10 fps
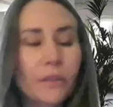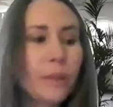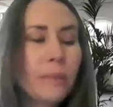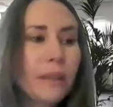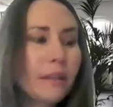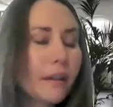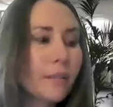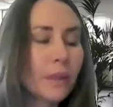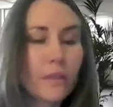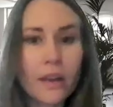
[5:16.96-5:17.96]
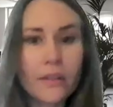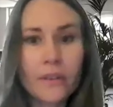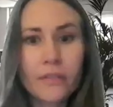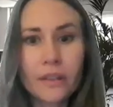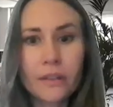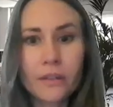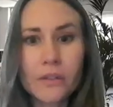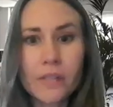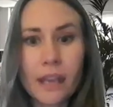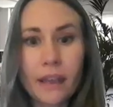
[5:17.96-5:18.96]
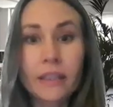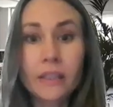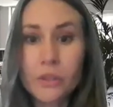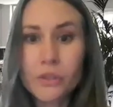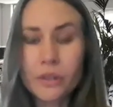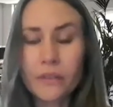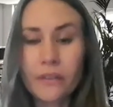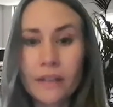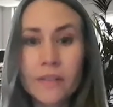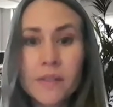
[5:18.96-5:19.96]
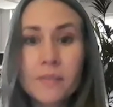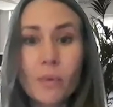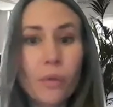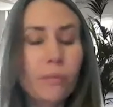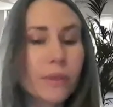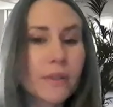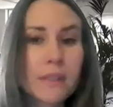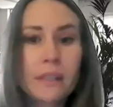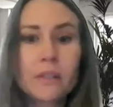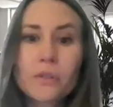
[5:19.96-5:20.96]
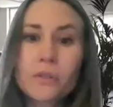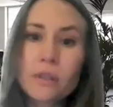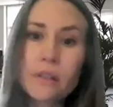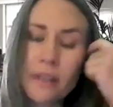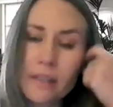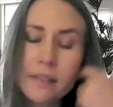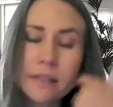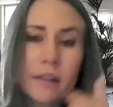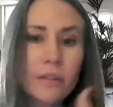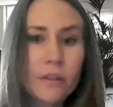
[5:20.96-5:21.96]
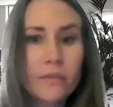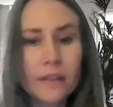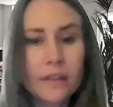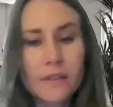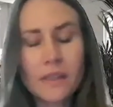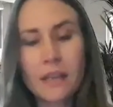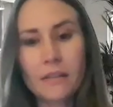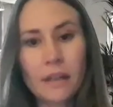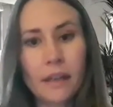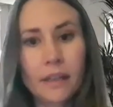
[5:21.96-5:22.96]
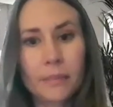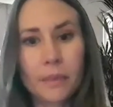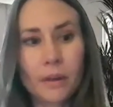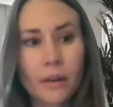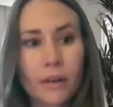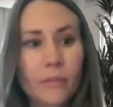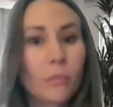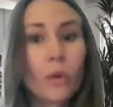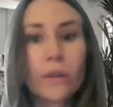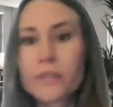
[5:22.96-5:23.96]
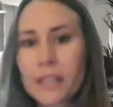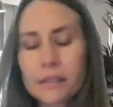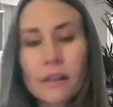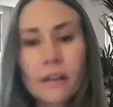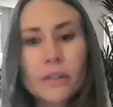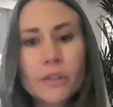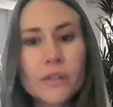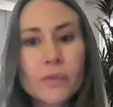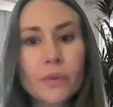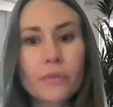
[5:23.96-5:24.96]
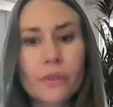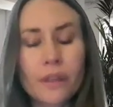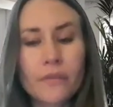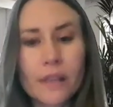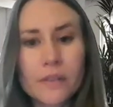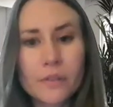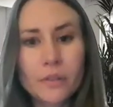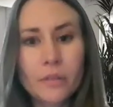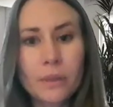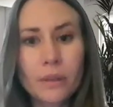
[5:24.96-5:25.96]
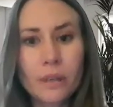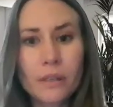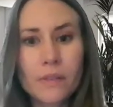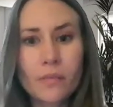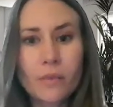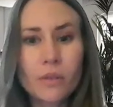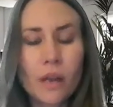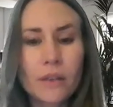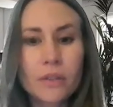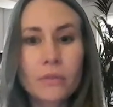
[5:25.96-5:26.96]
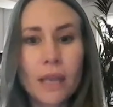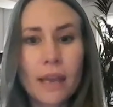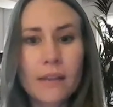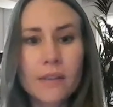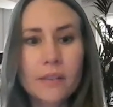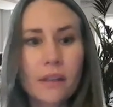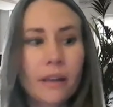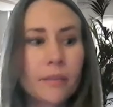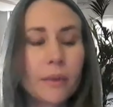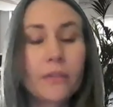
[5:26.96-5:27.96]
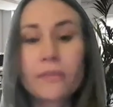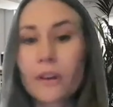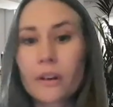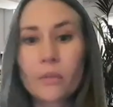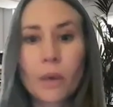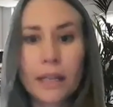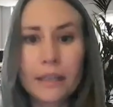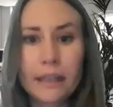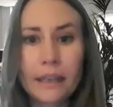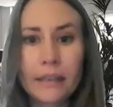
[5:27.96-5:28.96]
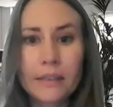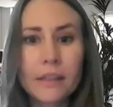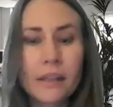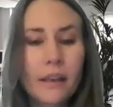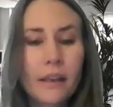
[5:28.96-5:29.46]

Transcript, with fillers: we meet um, a lot of our founders at industry events, both real estate industry events and other events that um, are more for technologists or for the investor communities. And we try to cast um, a far and wide net.